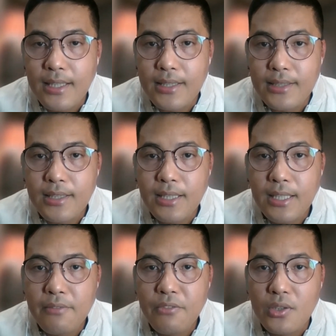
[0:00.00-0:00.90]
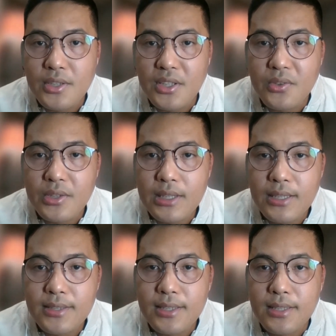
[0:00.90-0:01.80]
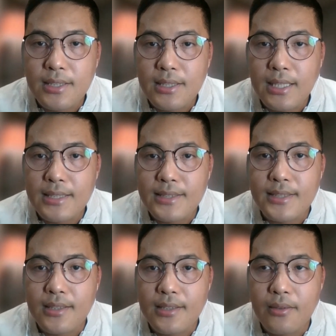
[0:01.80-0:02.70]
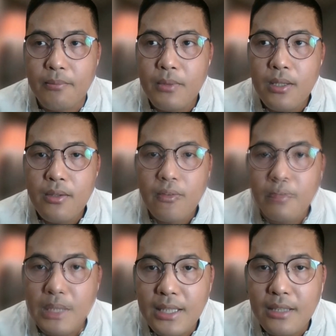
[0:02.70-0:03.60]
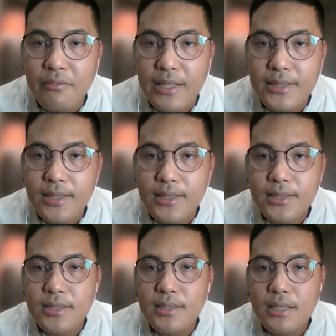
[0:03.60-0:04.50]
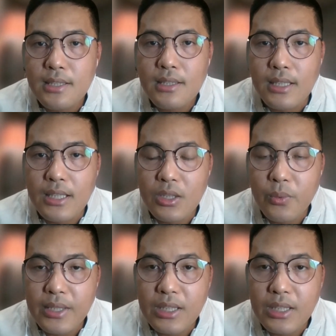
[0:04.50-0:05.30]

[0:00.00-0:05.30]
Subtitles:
And they have also used this against American vessels in